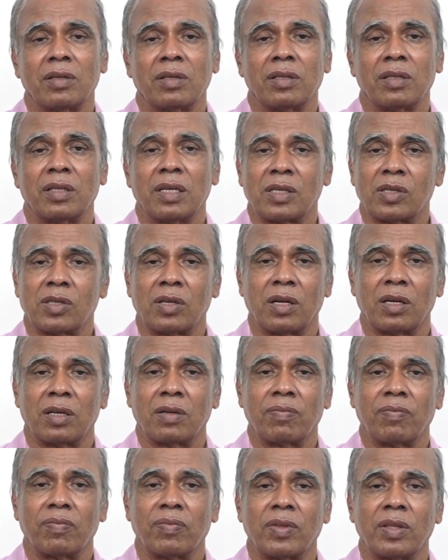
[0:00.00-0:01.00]
That's all.
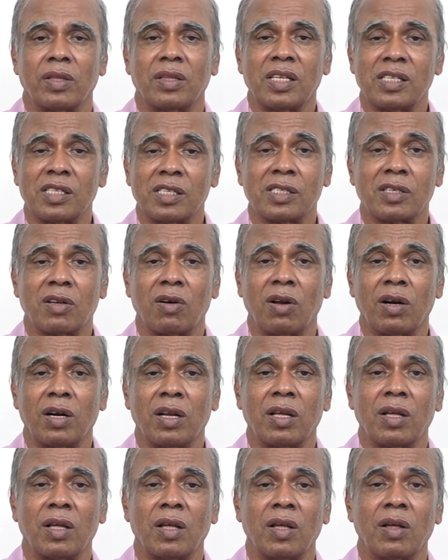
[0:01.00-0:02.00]
This is
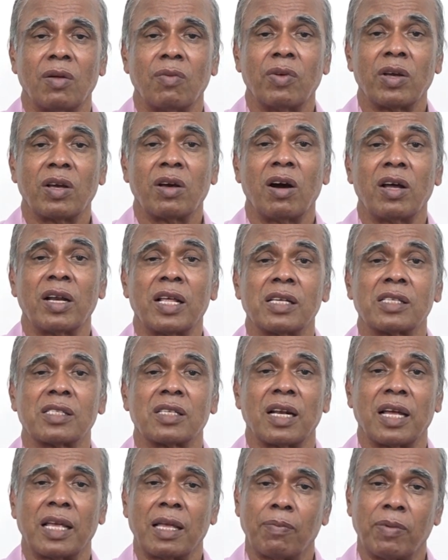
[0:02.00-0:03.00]
called vicarious
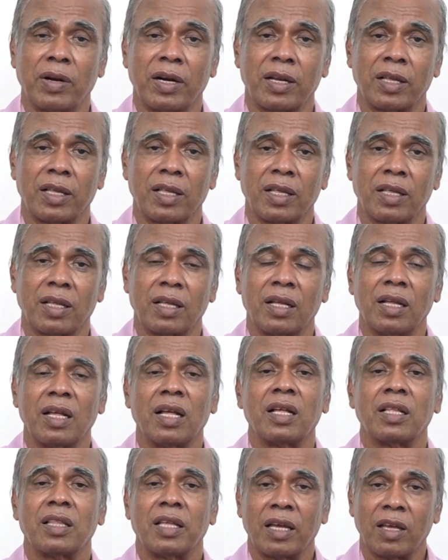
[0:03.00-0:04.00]
liability.
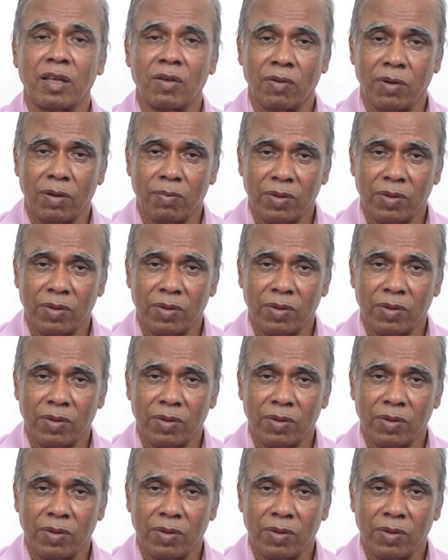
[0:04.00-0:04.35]
Thank you very